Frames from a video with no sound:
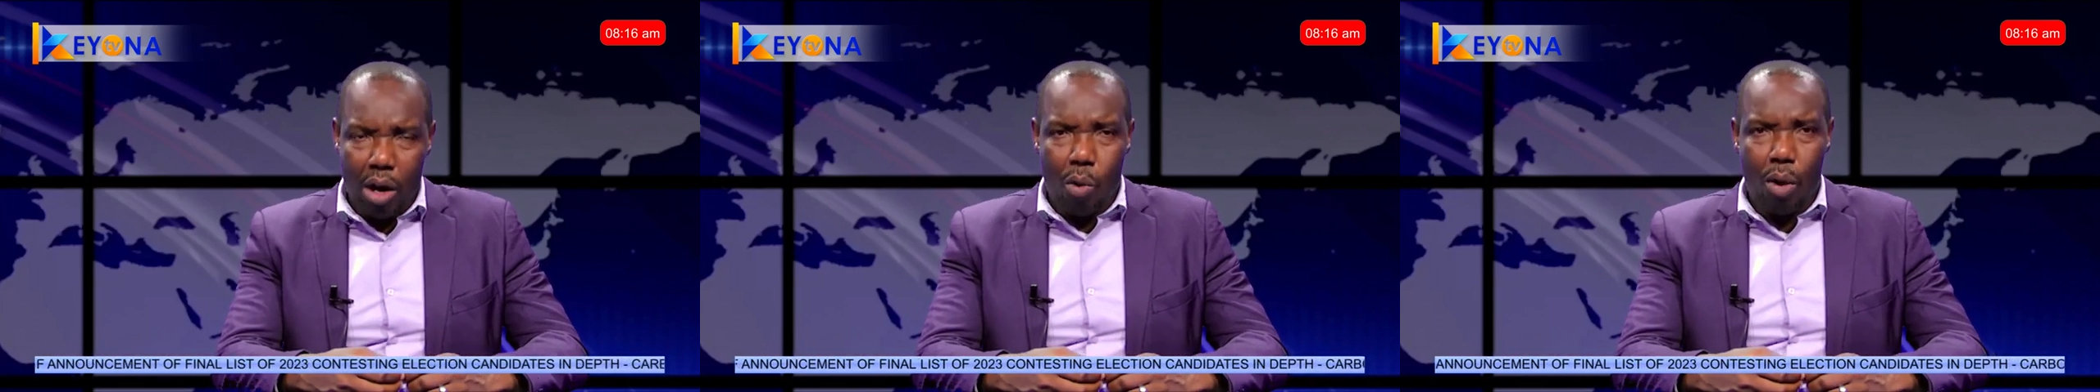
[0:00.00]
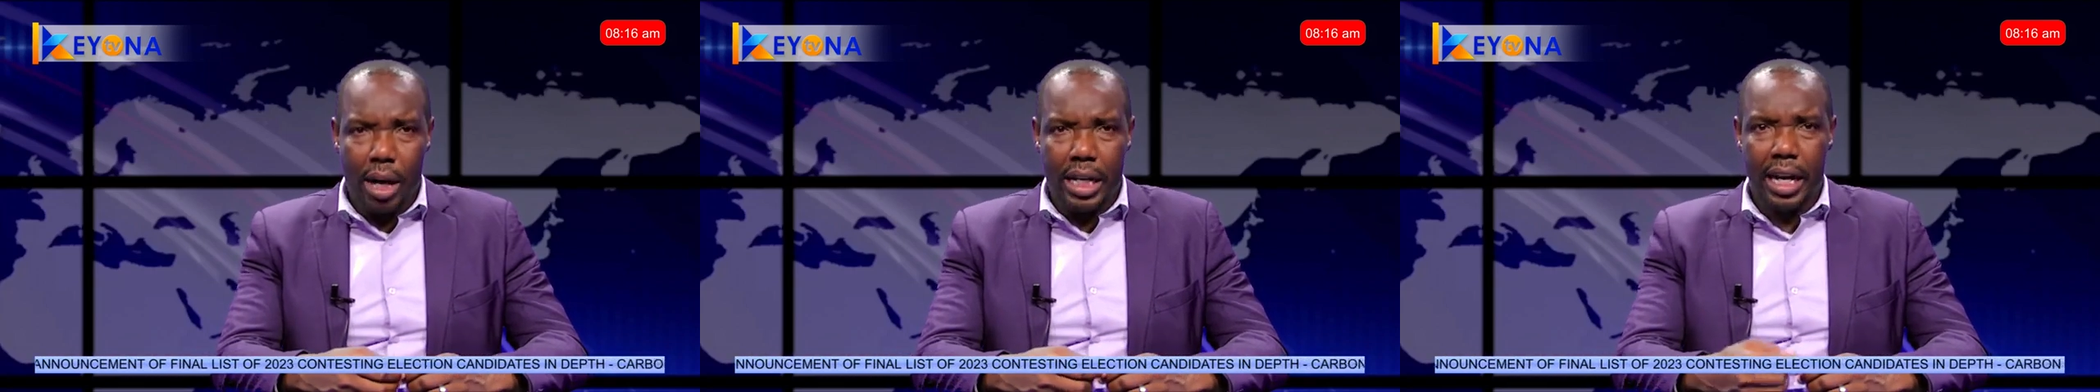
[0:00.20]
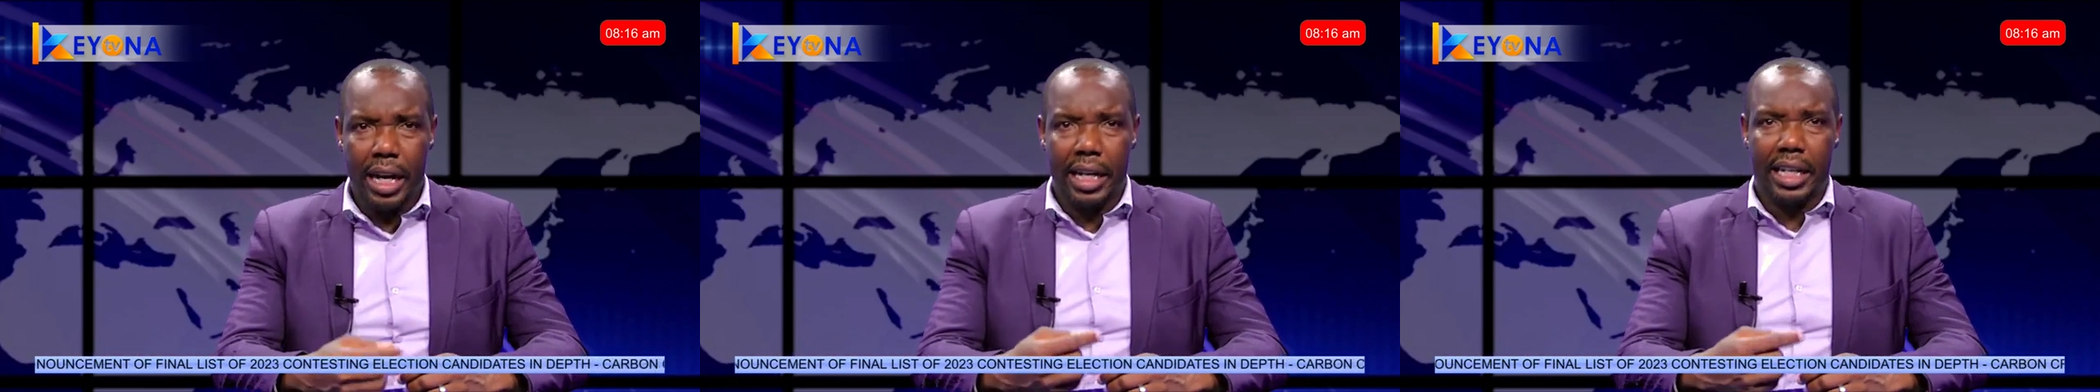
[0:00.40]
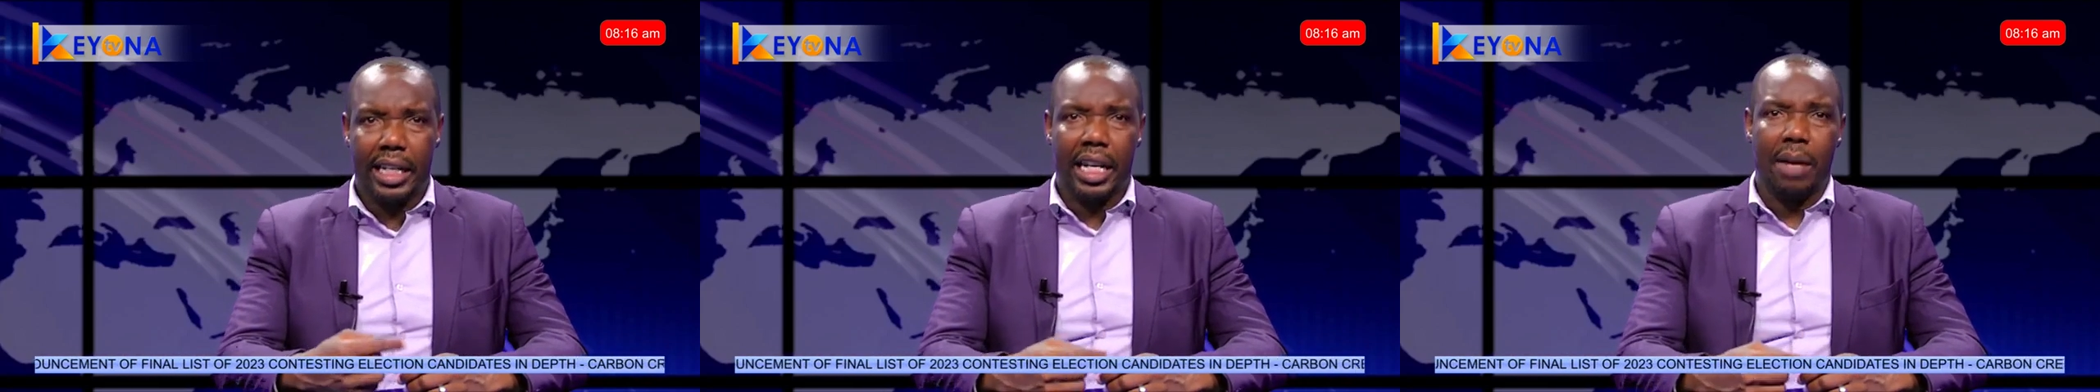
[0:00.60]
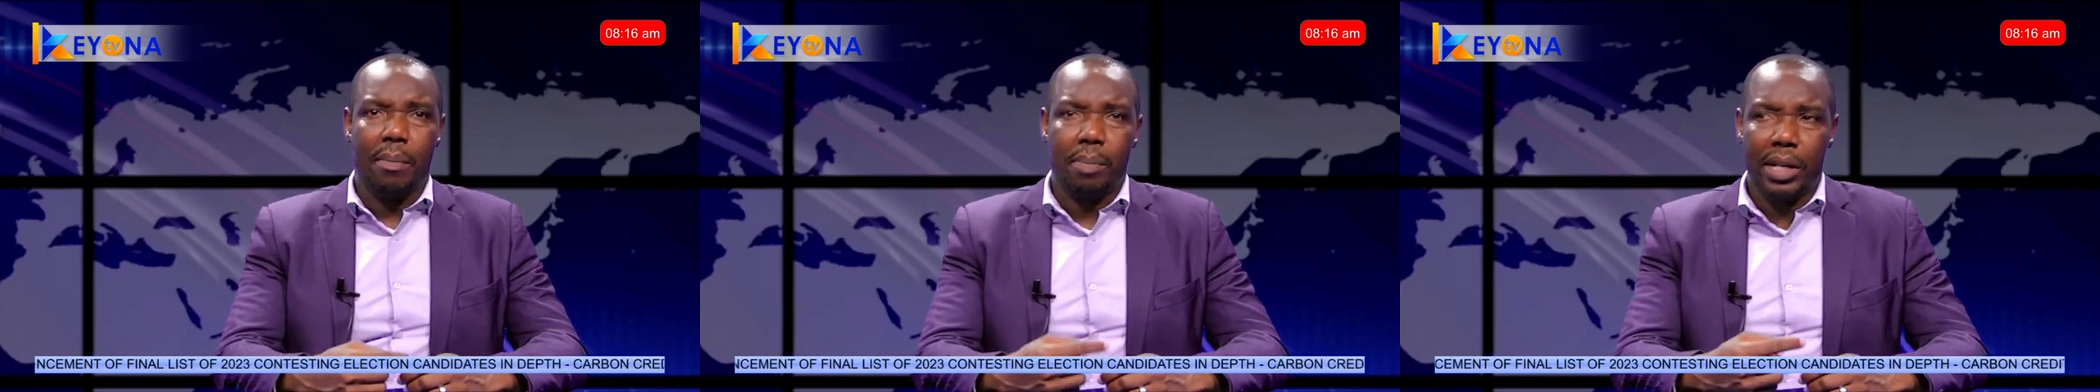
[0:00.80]
What
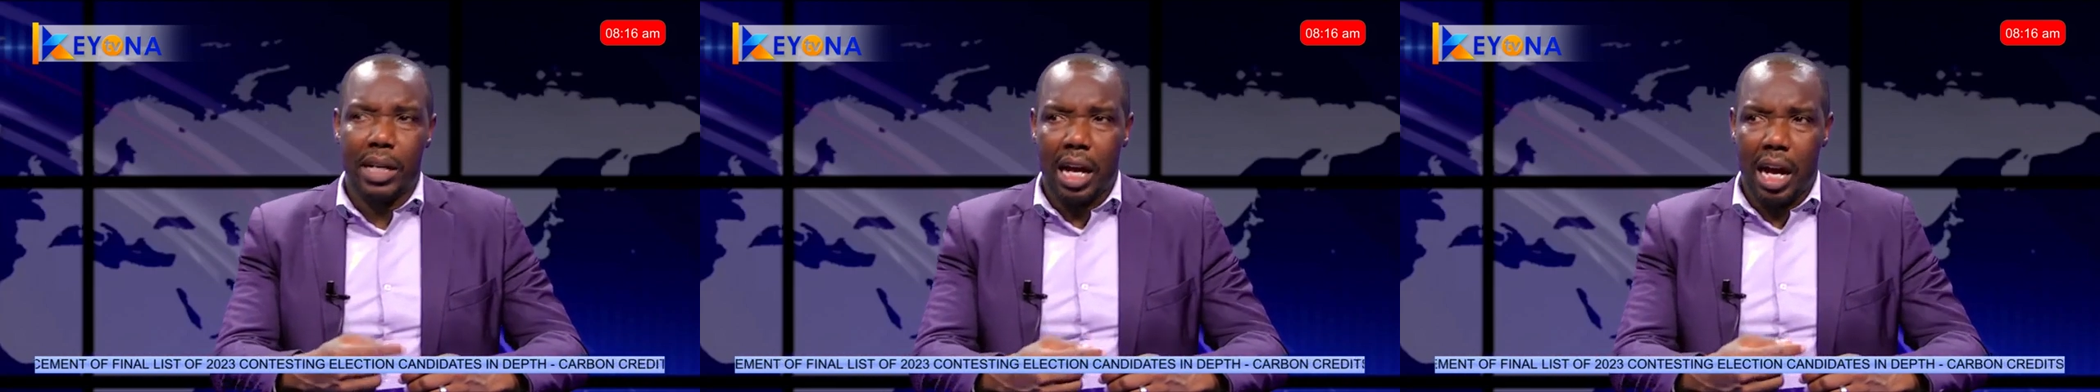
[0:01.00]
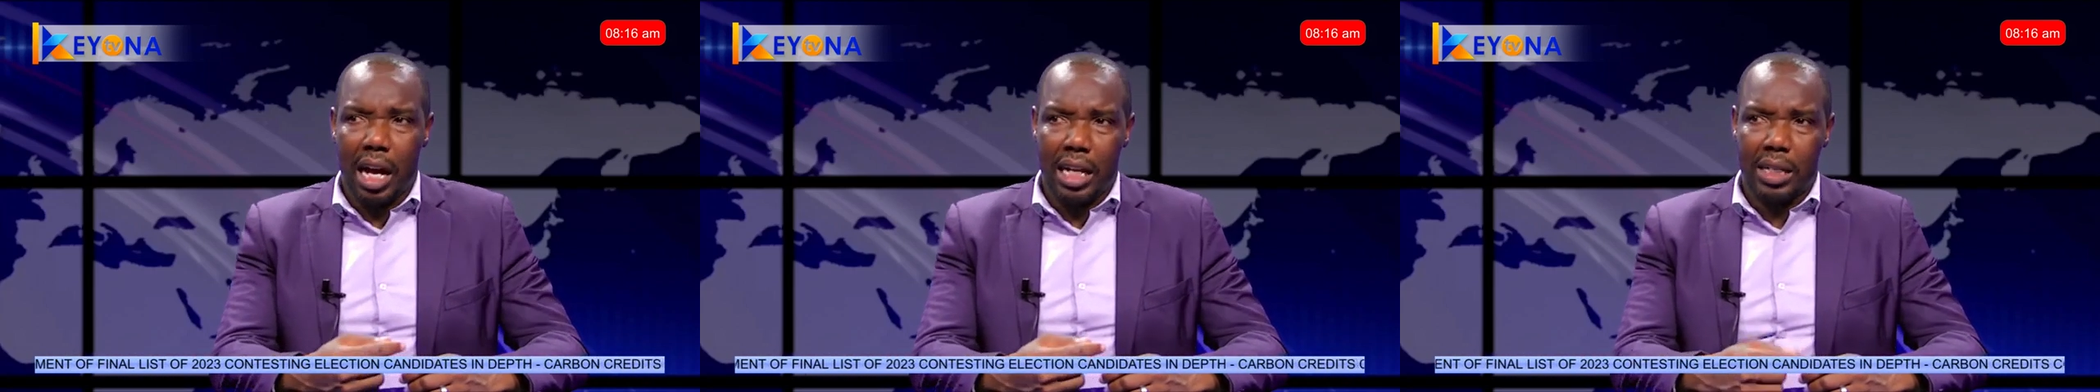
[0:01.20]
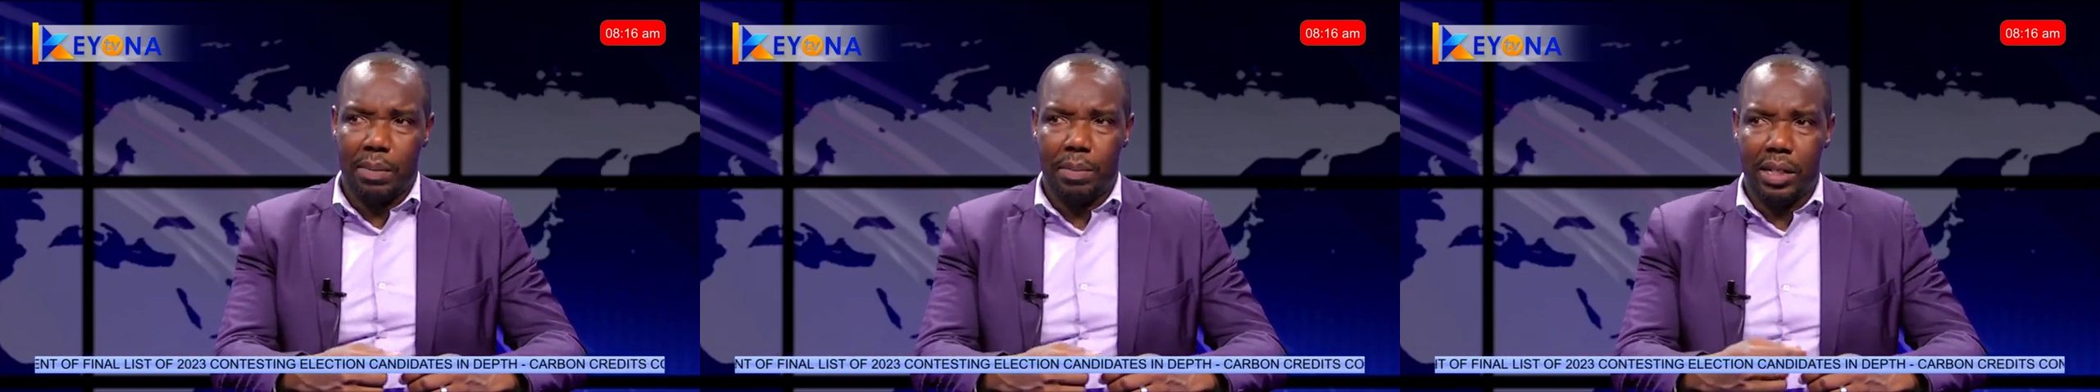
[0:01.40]
has